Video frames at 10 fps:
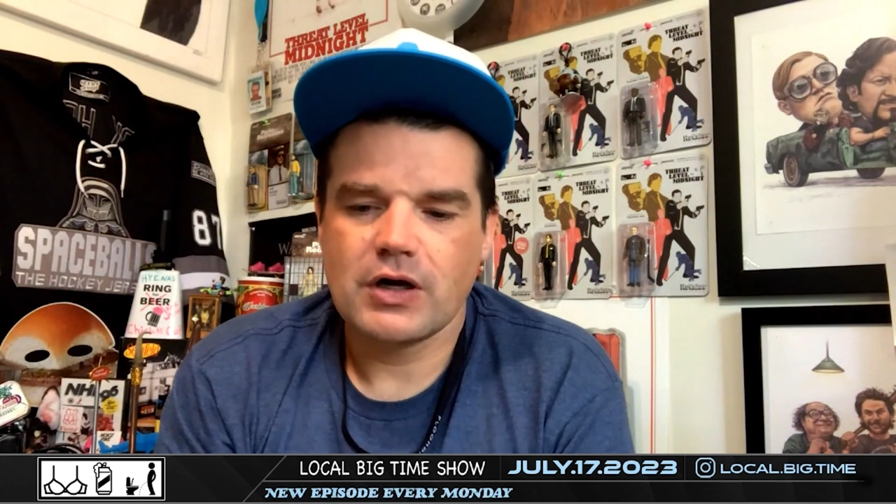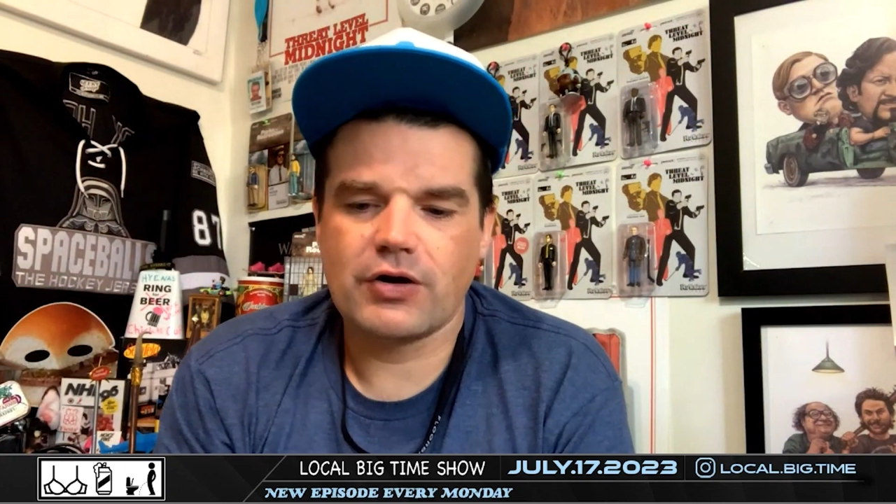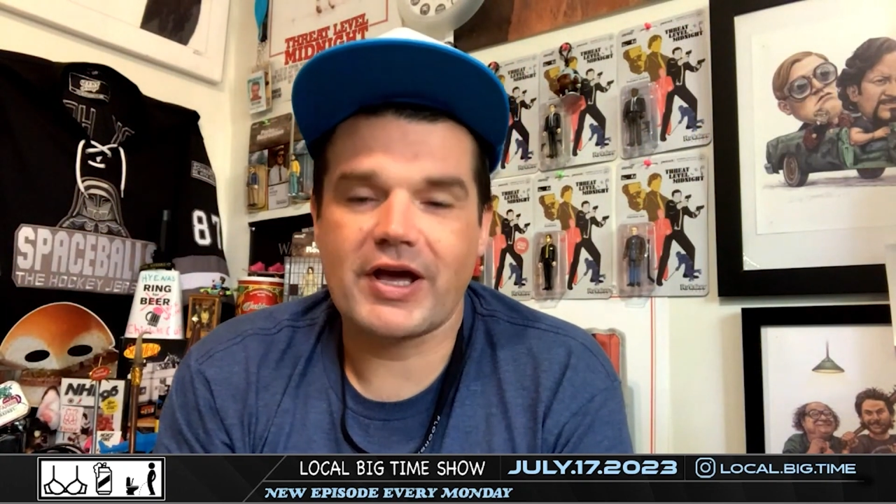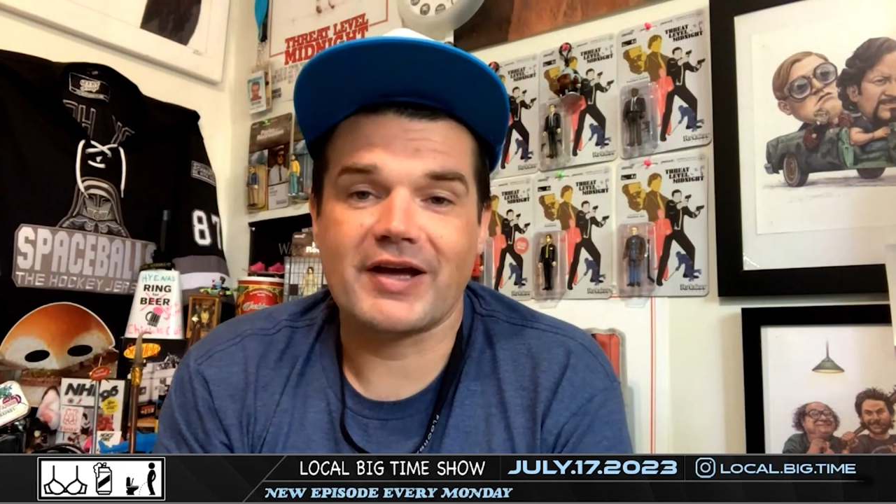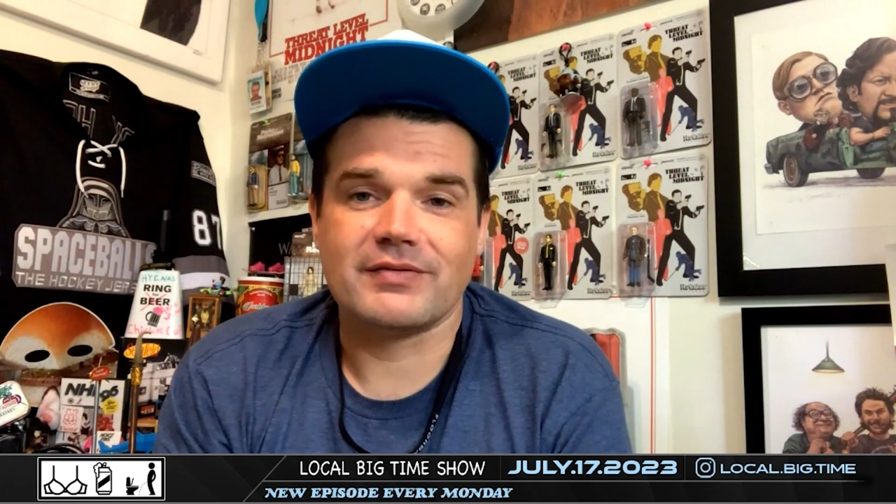
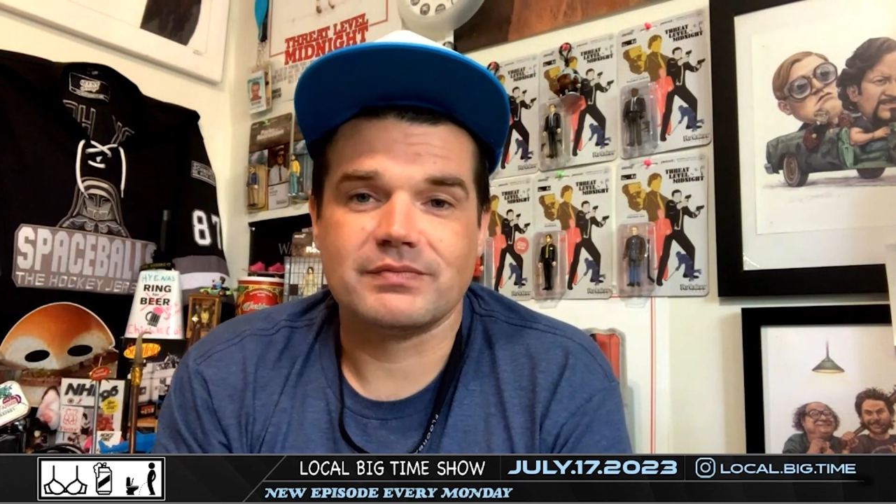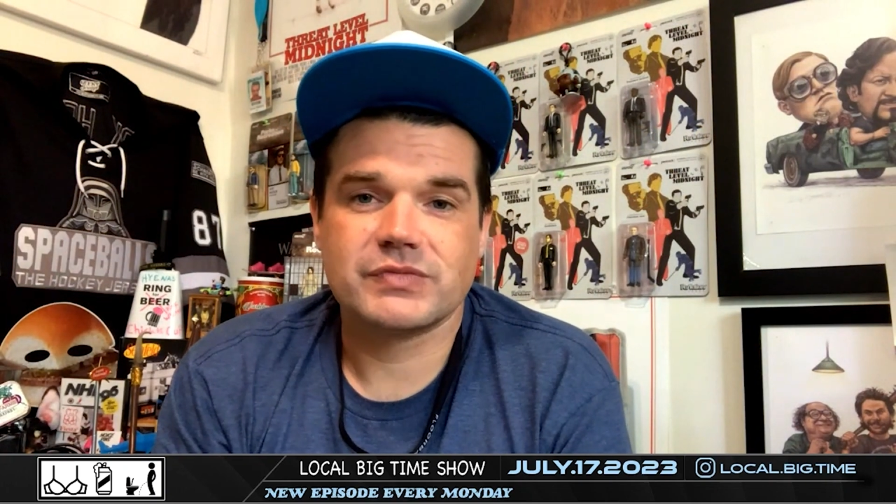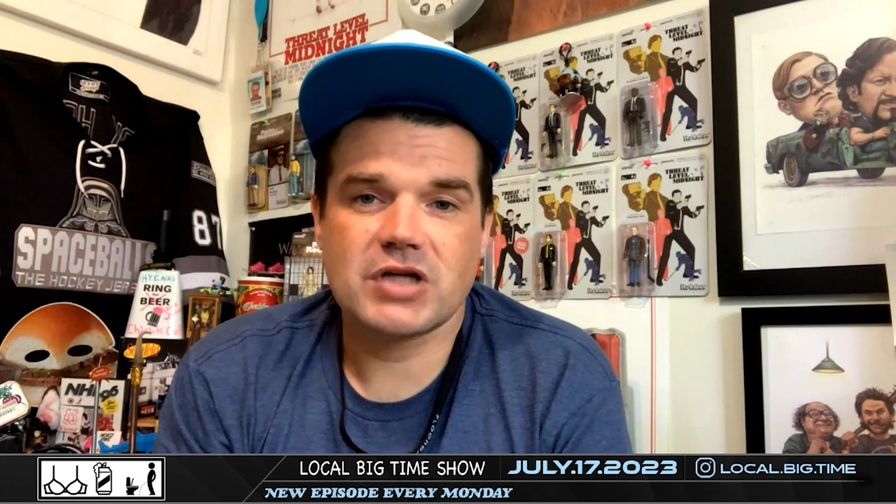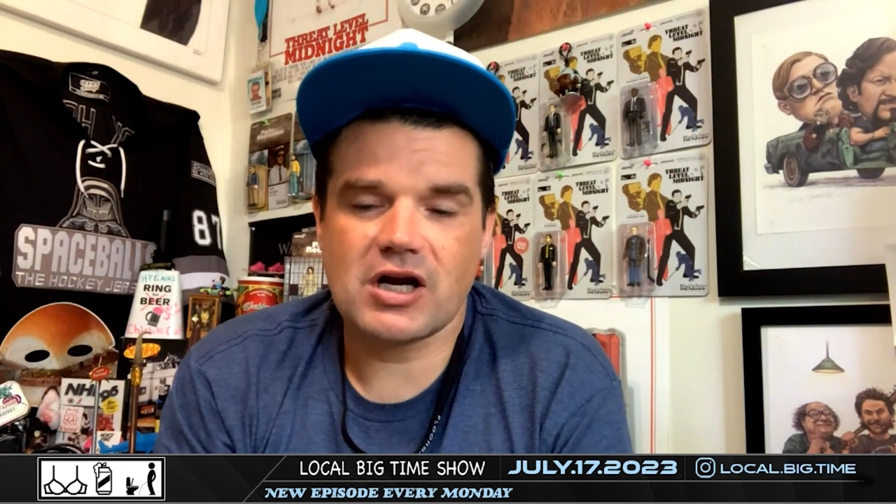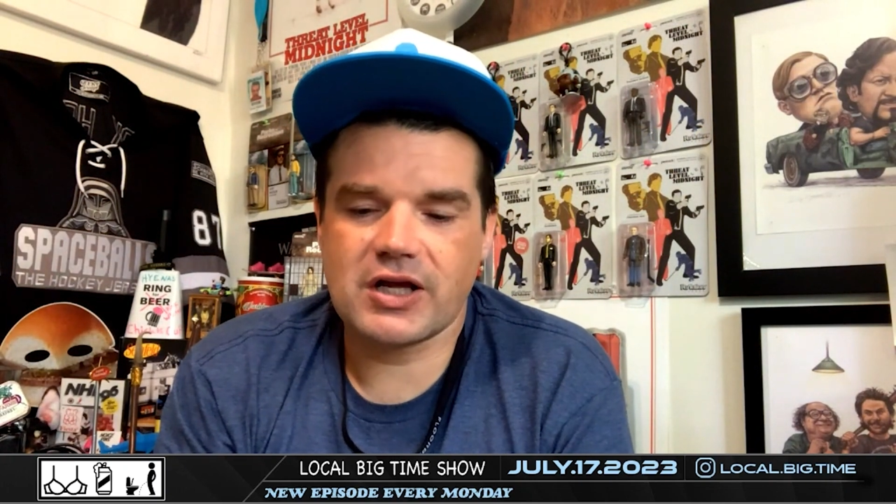Okay,
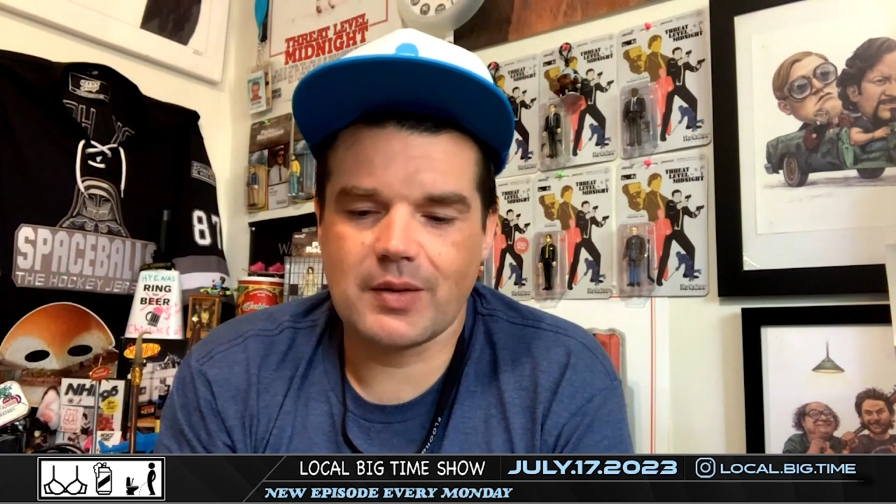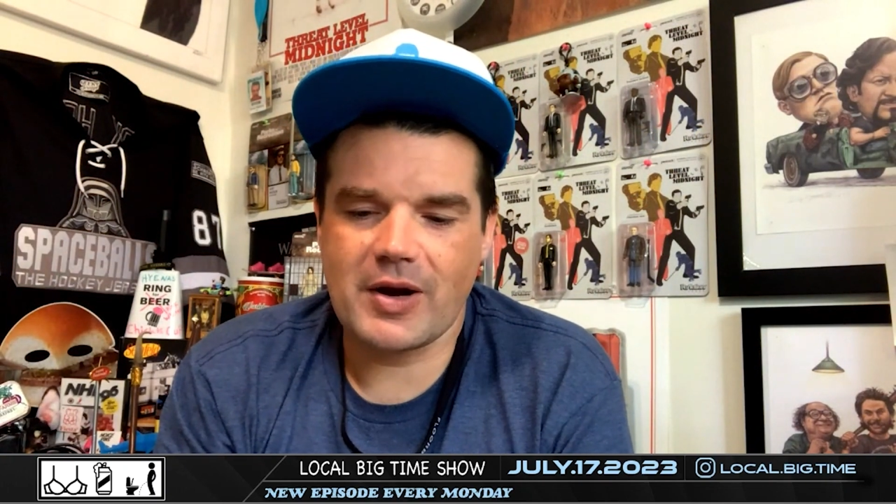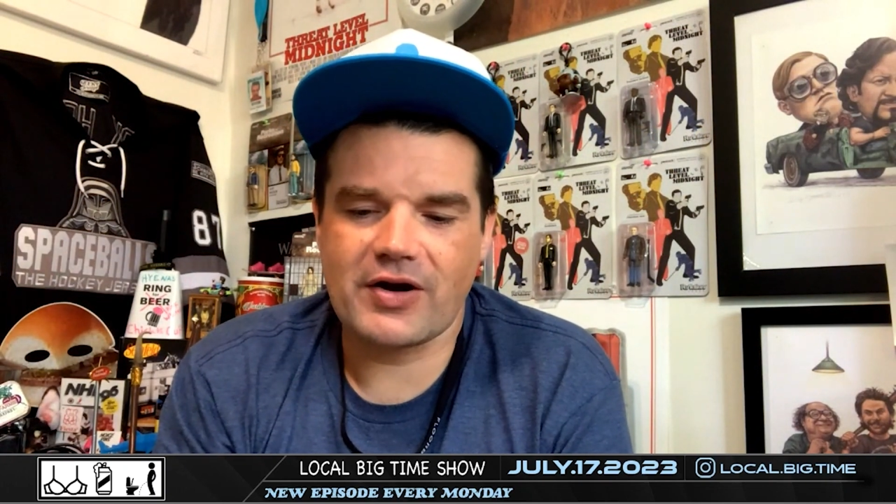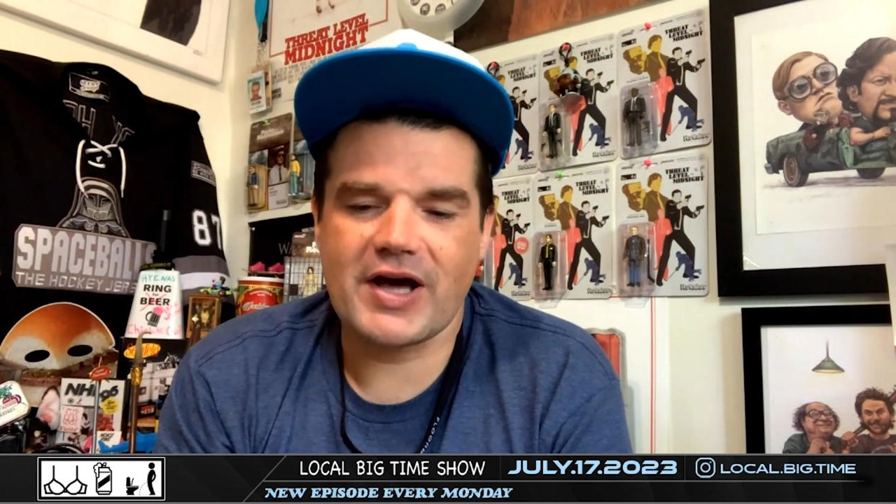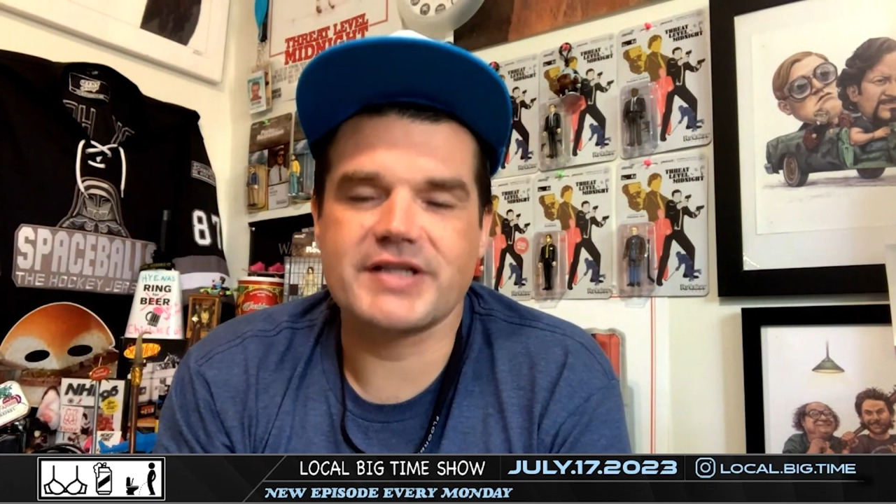talking
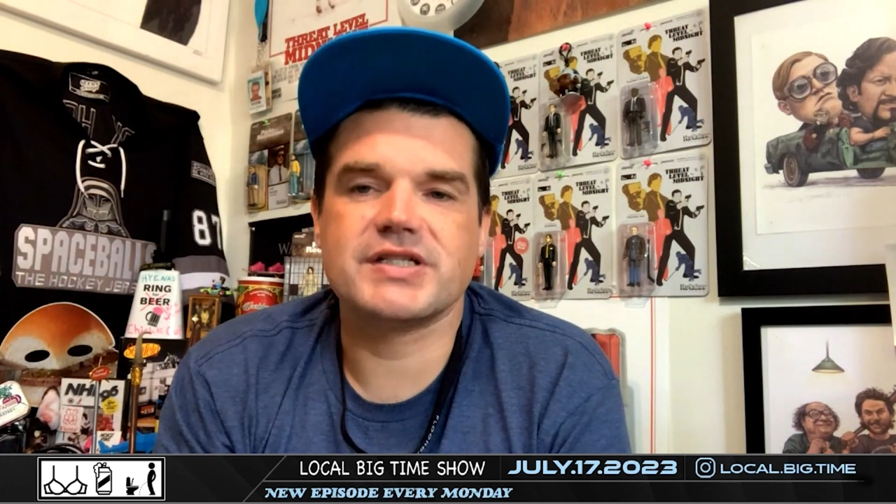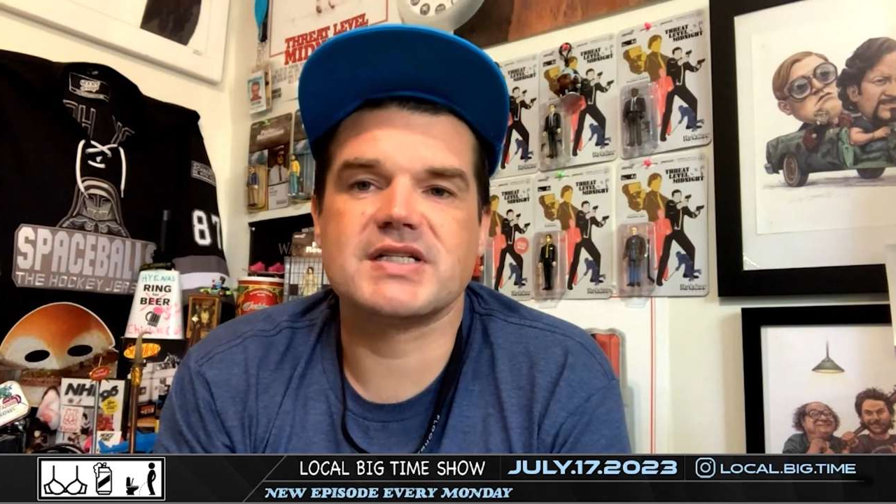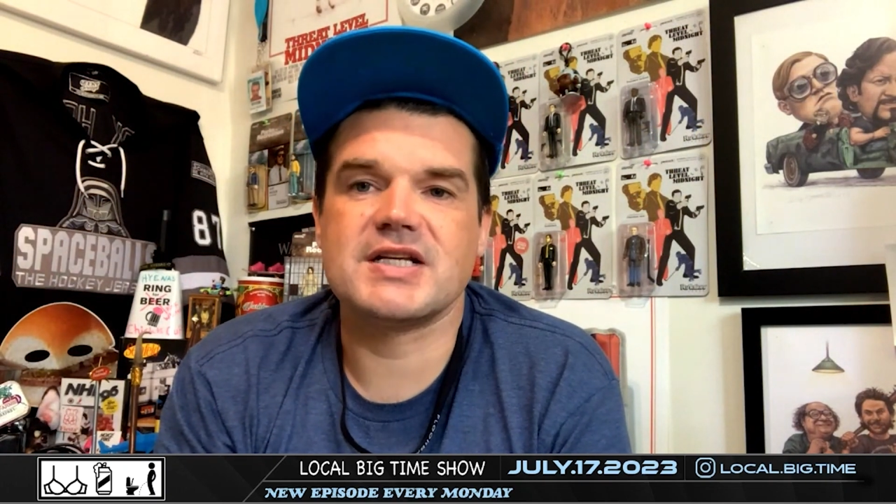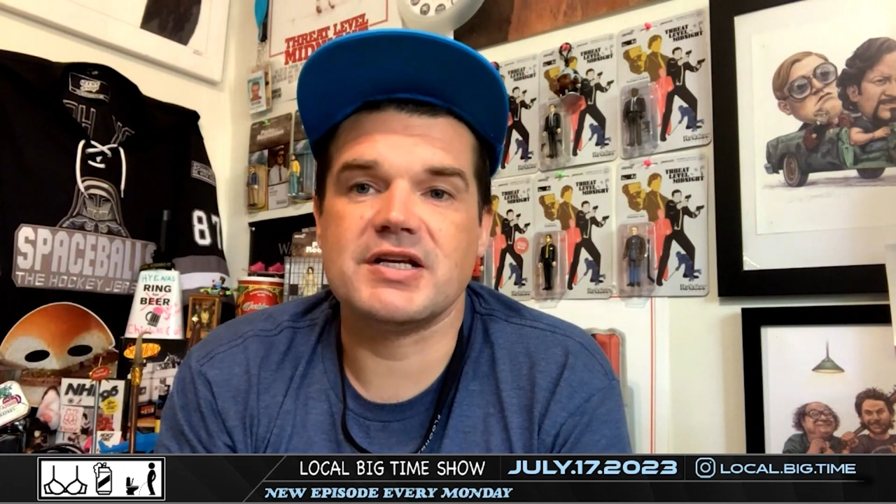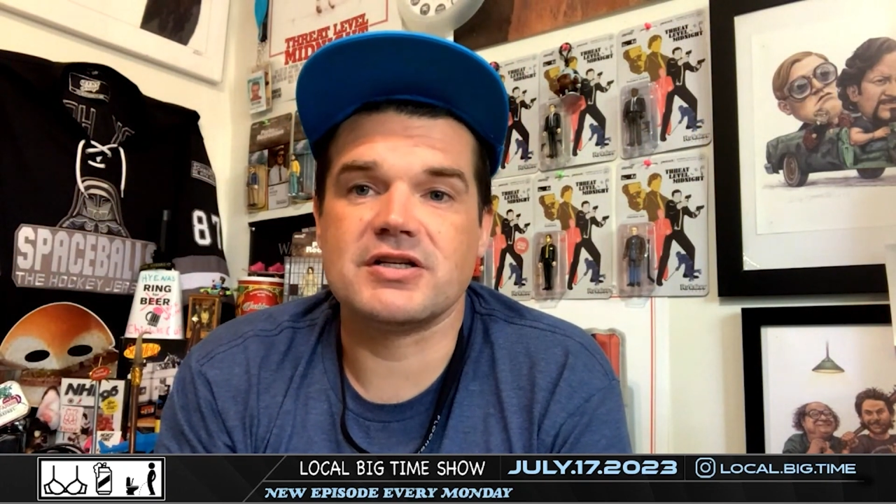about iced
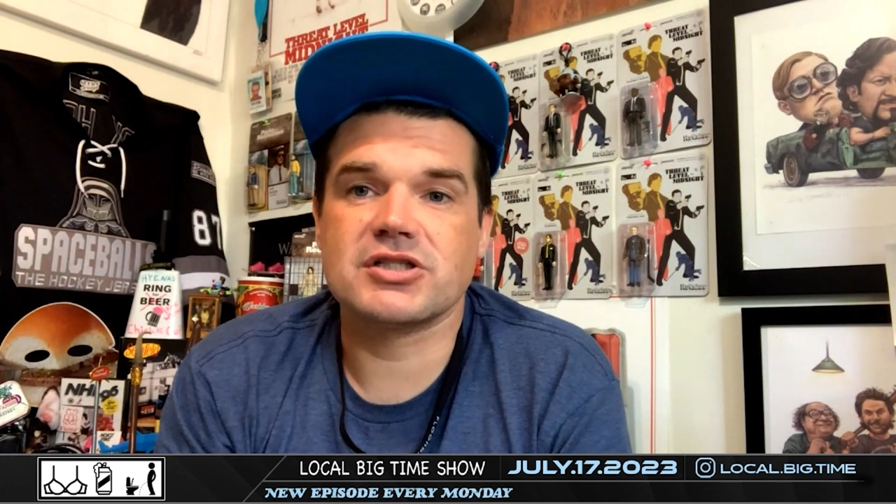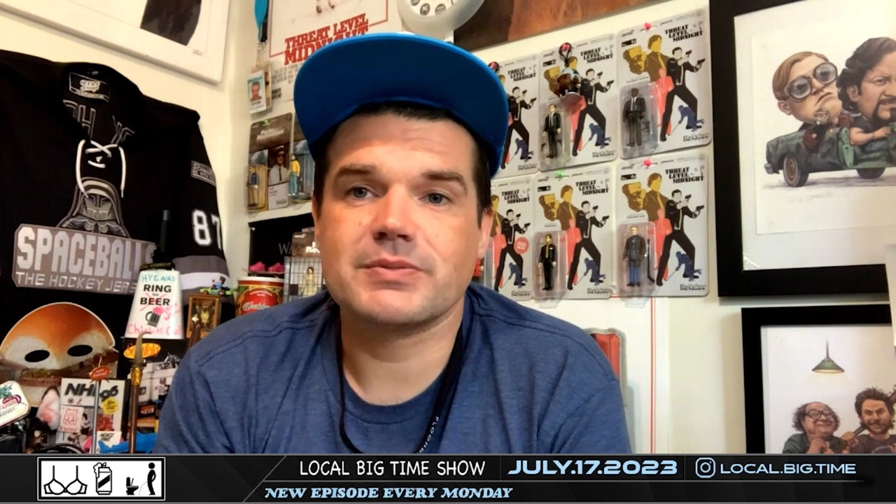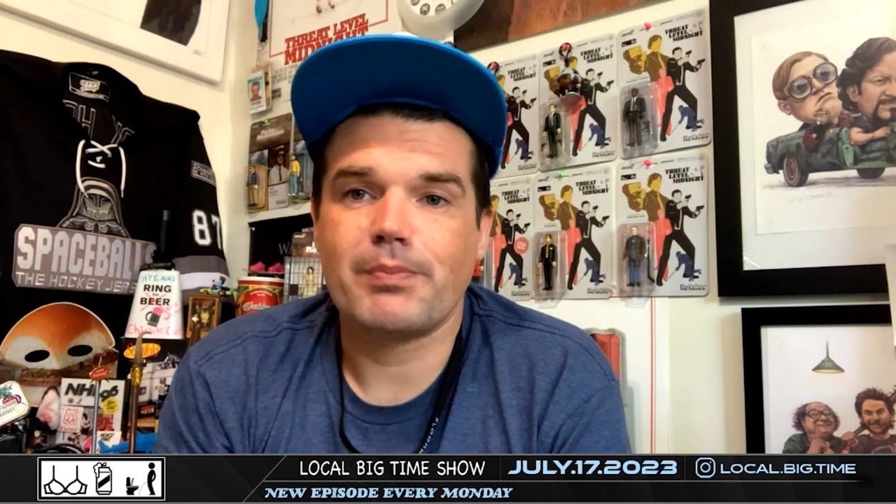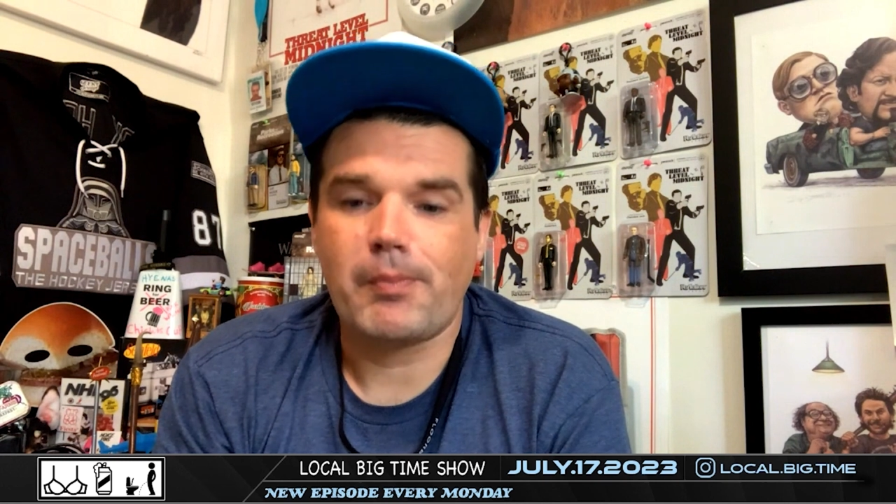teas.